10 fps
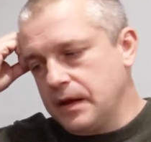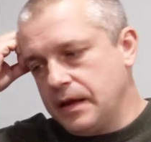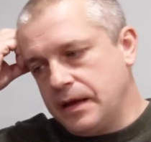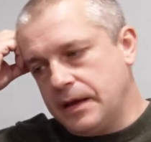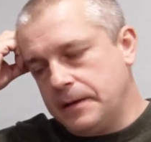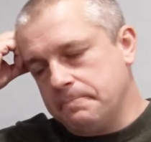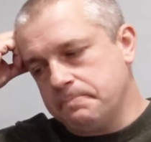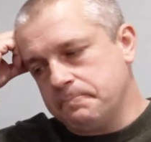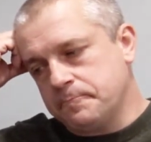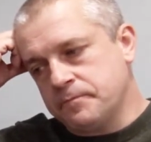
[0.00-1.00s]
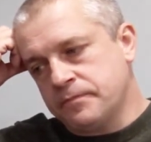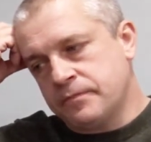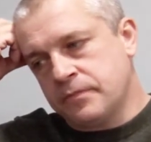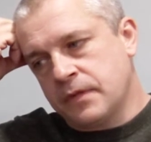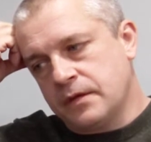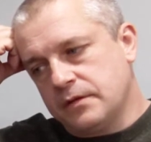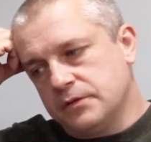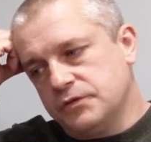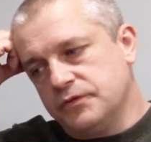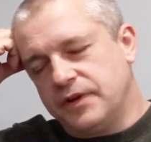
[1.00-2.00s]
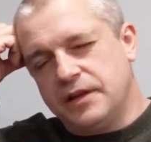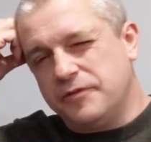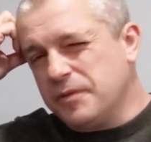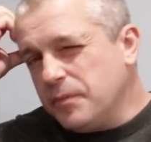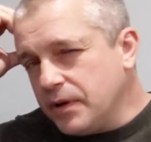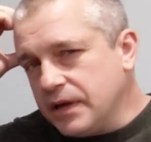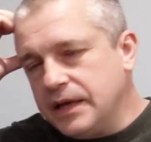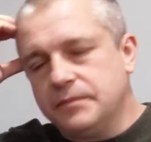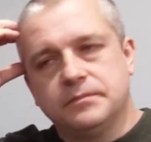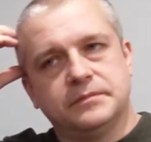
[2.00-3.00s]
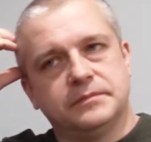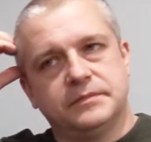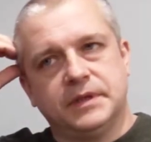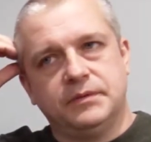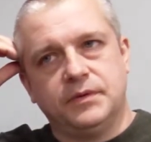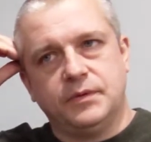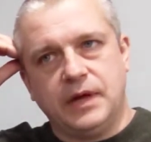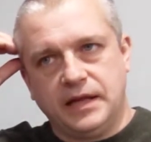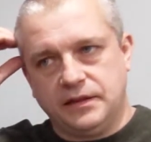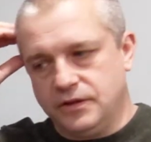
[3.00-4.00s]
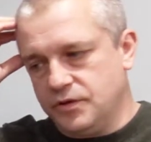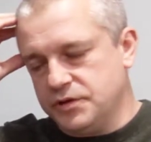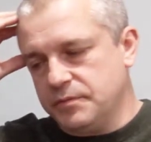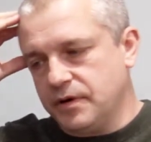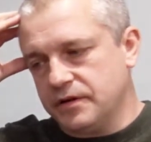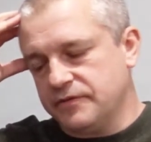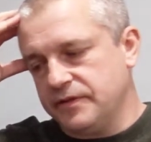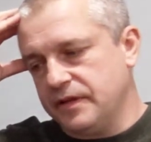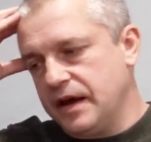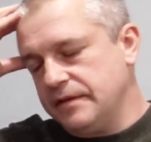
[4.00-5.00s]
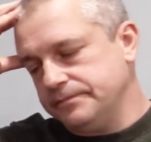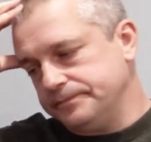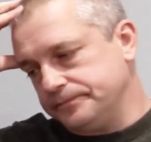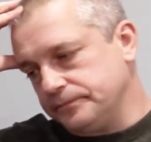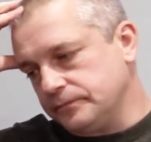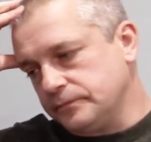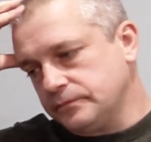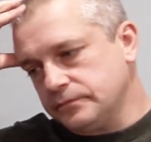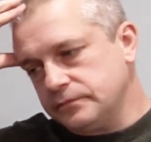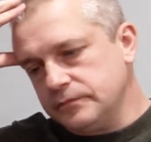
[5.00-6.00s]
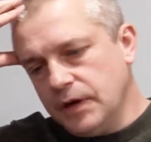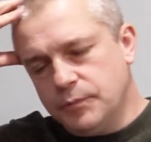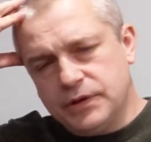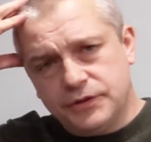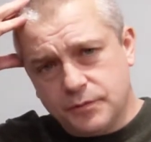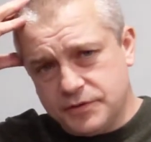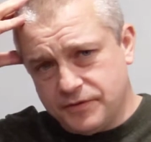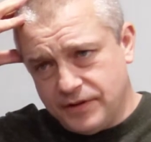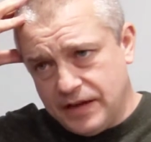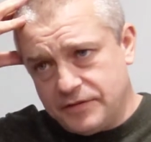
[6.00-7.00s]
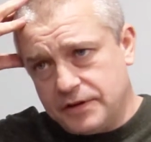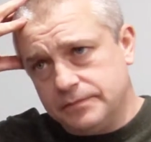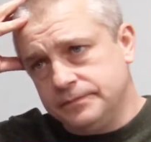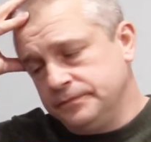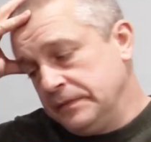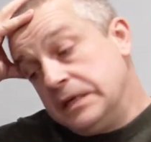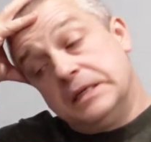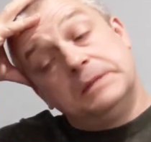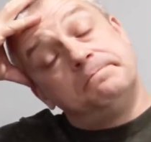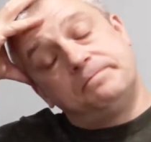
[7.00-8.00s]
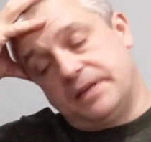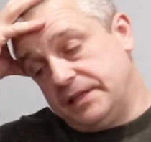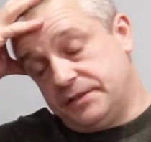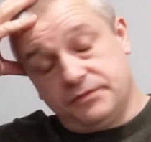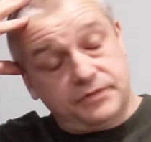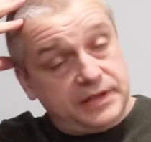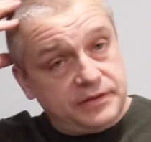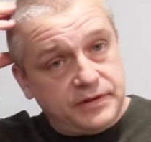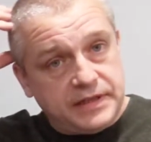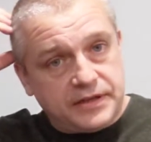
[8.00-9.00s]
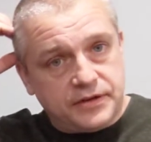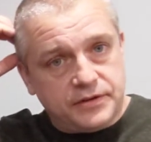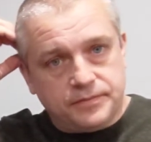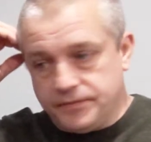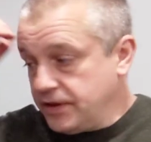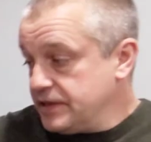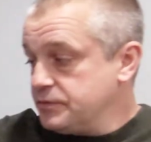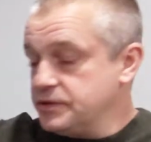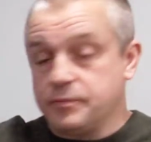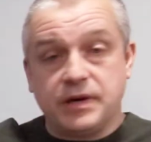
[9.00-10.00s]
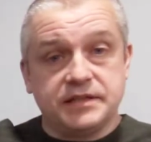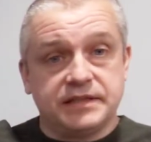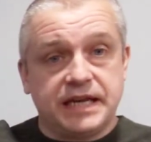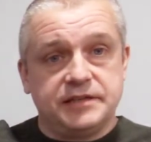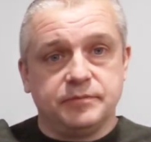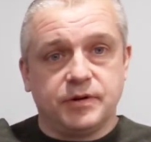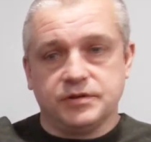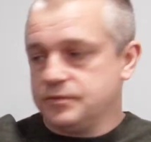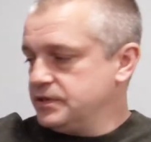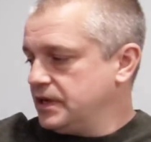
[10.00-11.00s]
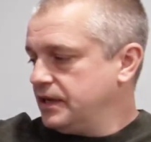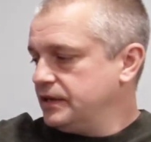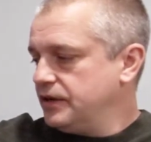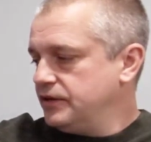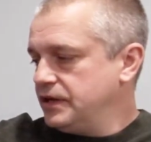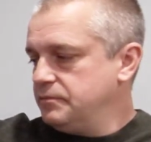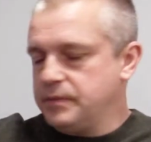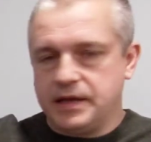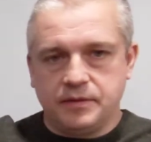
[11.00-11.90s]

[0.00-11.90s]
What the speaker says: So value for money, it'll lose some mark for that. But in terms of flavour, it's really, really good. Now, this was the presentation box that was handed out in, by